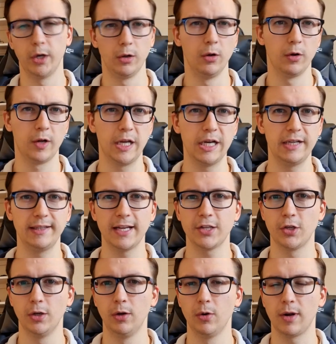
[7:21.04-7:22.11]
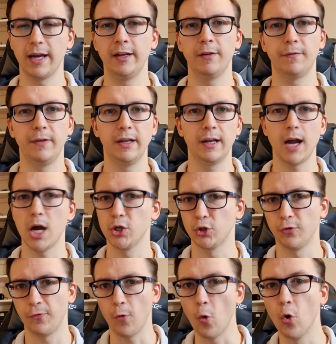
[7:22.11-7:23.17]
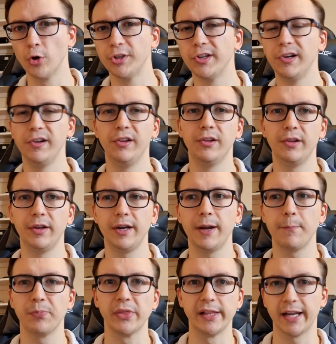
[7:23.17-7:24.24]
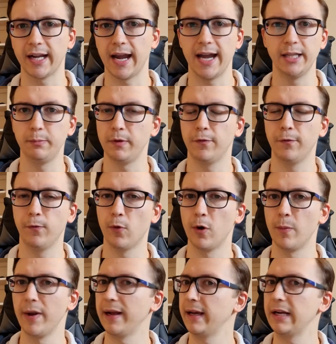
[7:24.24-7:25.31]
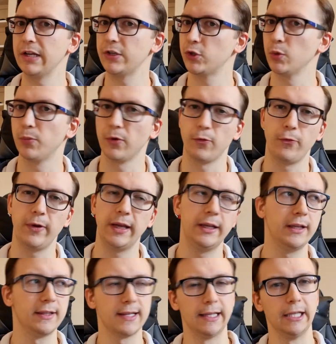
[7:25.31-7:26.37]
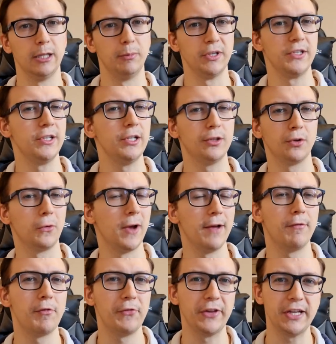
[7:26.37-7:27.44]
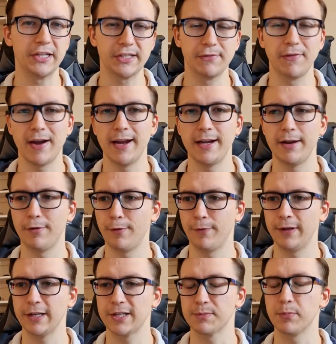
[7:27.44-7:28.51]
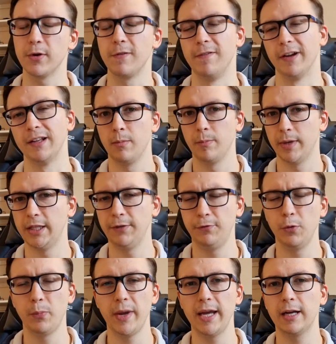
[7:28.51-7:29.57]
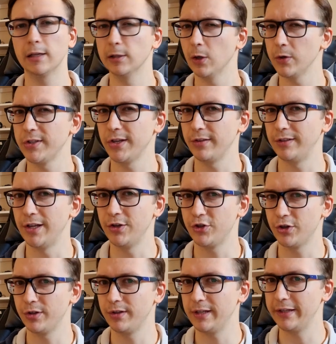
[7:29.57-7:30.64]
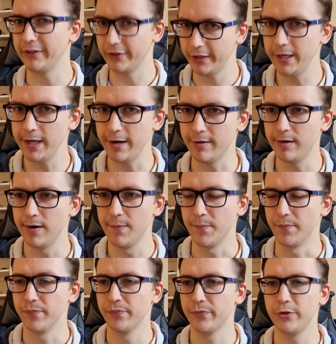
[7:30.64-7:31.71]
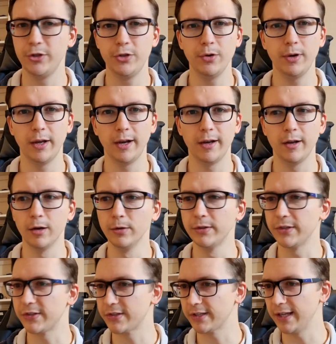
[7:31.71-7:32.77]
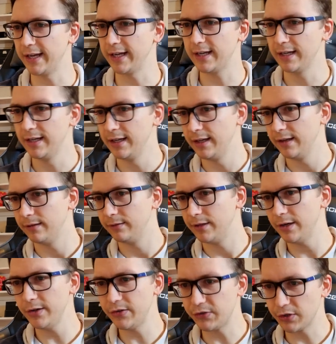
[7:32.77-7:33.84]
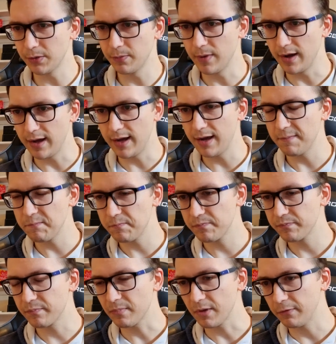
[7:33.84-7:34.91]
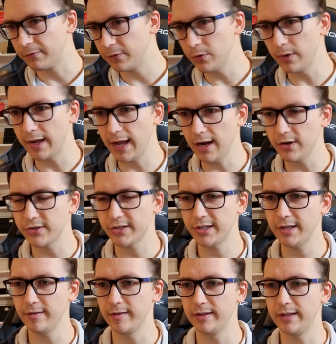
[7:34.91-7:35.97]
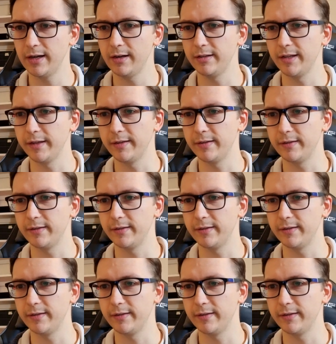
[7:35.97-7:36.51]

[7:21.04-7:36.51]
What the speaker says: I look here, it doesn't look anything out of ordinary like I had before. My hair is super thin, it's a little bit see-through, everything is fine, everything is perfect. But if you pay closer attention in here, you're gonna notice like there is some few hairs here and there that